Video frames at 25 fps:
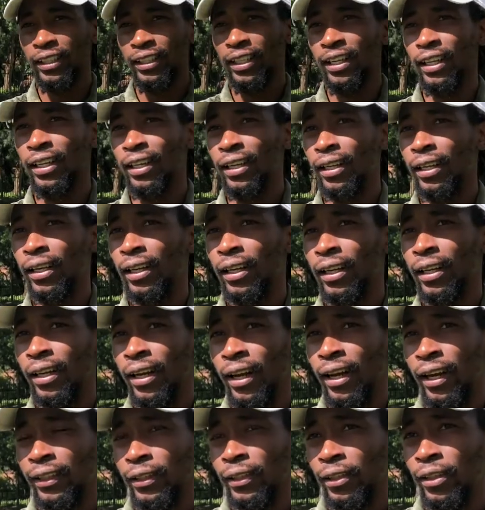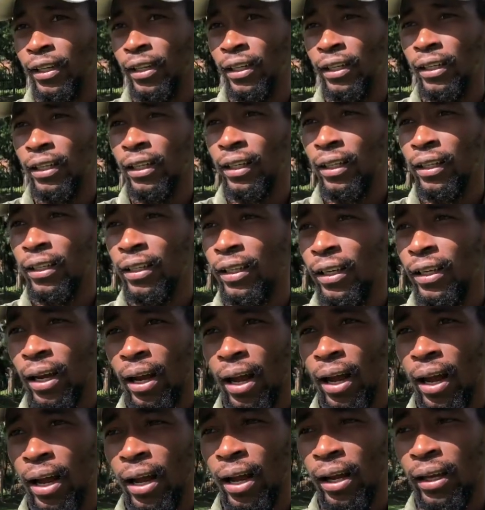Yeah. And it
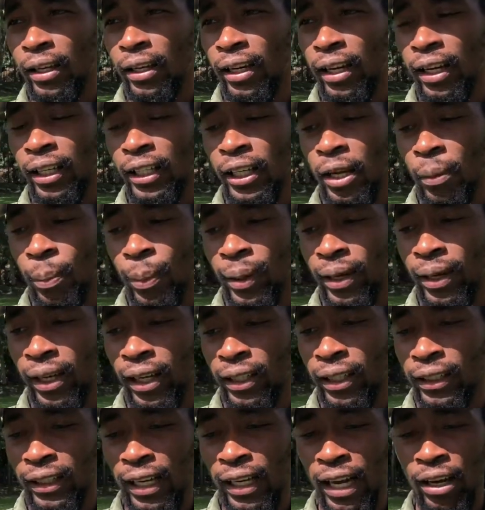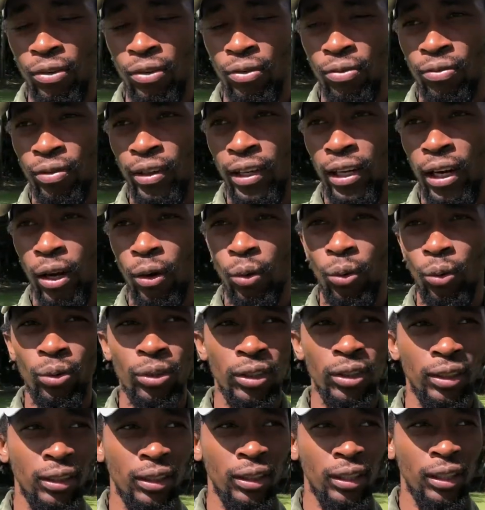and the feel like
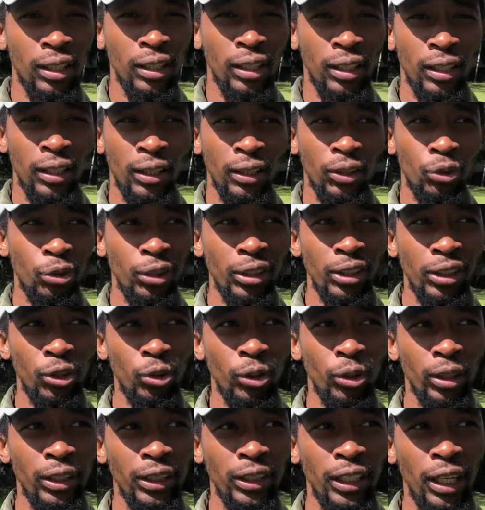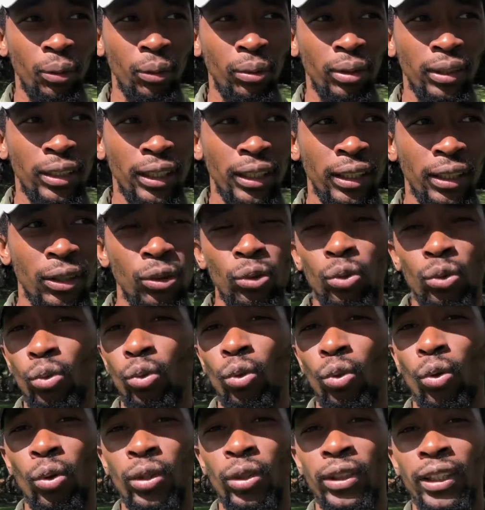2020 yango tenge
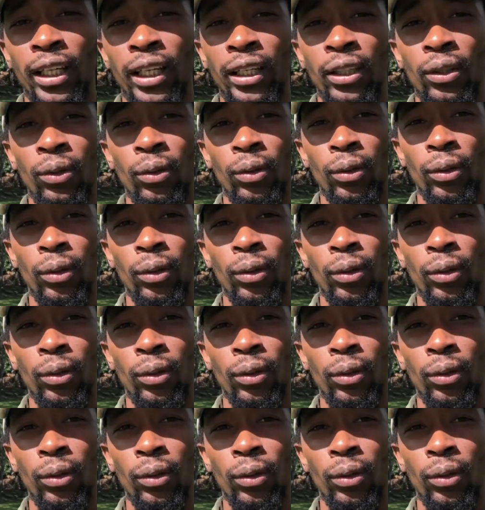ndrukurota, you know.